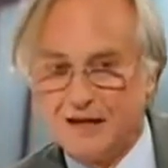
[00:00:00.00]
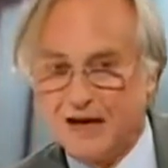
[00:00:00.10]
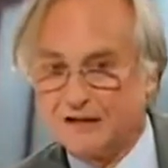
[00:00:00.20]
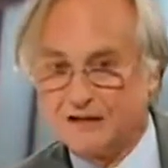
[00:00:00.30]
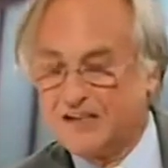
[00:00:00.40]

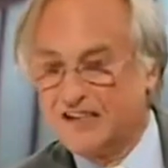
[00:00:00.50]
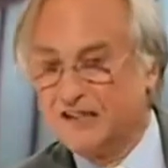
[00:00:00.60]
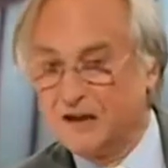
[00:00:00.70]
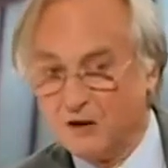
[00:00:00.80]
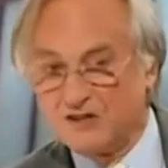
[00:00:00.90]
and
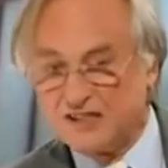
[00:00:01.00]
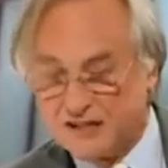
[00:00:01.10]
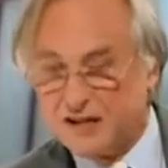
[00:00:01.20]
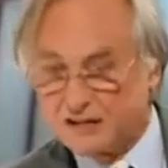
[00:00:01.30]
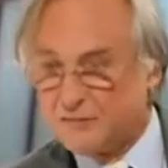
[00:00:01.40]
the odds
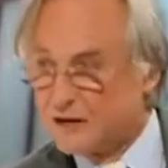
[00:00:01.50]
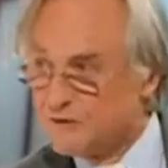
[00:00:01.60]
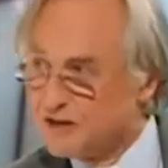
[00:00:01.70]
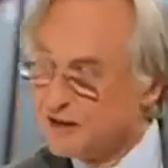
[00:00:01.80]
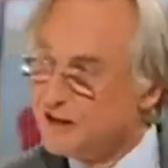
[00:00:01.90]
against my
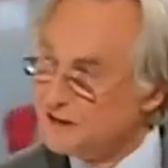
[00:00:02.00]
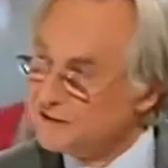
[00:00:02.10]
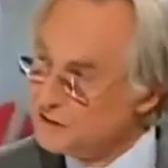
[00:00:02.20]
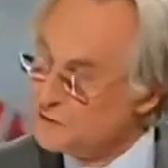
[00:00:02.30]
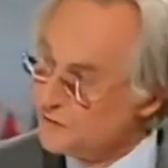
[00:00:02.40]
being here
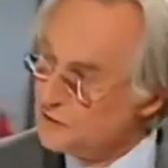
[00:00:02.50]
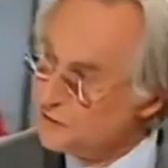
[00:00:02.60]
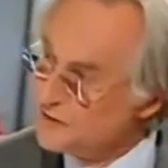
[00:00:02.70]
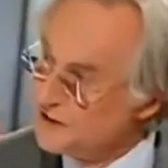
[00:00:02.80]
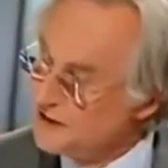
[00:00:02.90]
and you,
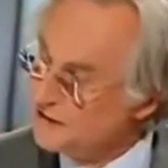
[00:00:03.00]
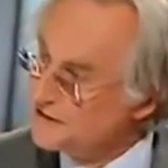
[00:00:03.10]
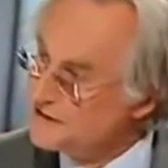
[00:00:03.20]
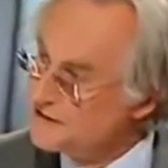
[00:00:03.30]
your being here are